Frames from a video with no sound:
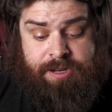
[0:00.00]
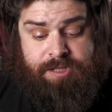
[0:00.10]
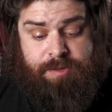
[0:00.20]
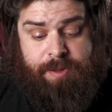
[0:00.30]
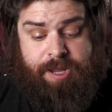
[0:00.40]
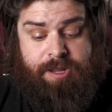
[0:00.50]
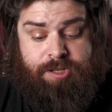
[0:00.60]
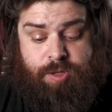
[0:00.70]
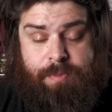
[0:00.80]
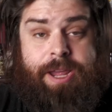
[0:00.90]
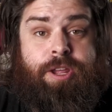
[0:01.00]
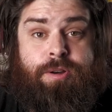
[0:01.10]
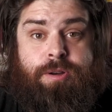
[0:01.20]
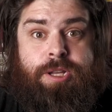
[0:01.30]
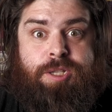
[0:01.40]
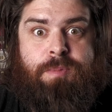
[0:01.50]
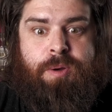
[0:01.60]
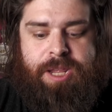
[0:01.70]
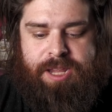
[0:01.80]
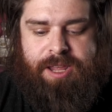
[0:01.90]
to make your
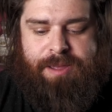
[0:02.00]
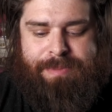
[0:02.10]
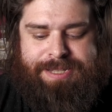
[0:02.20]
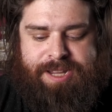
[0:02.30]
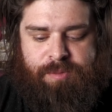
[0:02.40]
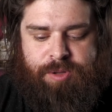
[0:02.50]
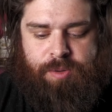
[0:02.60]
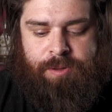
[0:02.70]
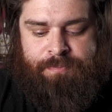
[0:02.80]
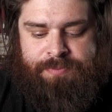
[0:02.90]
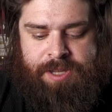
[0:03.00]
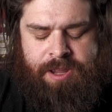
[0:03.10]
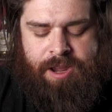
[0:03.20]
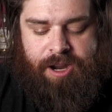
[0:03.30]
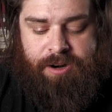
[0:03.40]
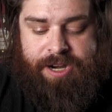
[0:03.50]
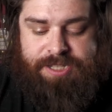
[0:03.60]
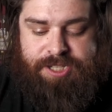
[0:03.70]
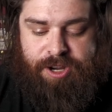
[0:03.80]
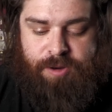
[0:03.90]
smoky Mezcal Mule. All right,
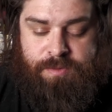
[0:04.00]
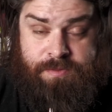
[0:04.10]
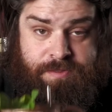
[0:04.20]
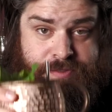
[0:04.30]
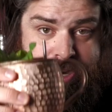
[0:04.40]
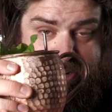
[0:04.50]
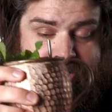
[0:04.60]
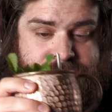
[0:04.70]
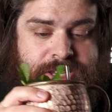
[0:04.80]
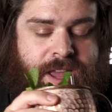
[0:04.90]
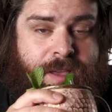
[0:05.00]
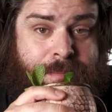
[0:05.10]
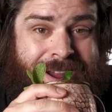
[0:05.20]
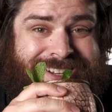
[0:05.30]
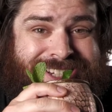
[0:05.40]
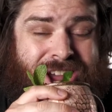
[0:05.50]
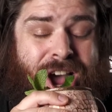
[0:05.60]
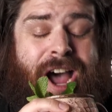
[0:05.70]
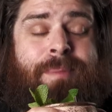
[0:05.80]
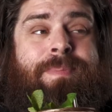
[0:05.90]
so there it is, my
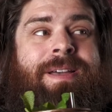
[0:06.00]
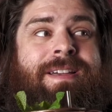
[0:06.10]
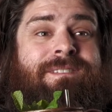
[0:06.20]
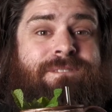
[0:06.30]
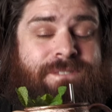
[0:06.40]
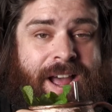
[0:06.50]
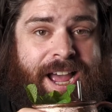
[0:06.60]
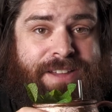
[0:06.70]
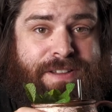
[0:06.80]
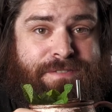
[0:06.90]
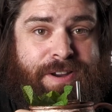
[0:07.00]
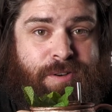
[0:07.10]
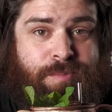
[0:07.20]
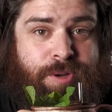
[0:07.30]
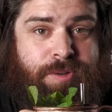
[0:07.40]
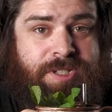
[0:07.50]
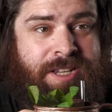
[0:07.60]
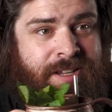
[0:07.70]
top 5 favorite mules.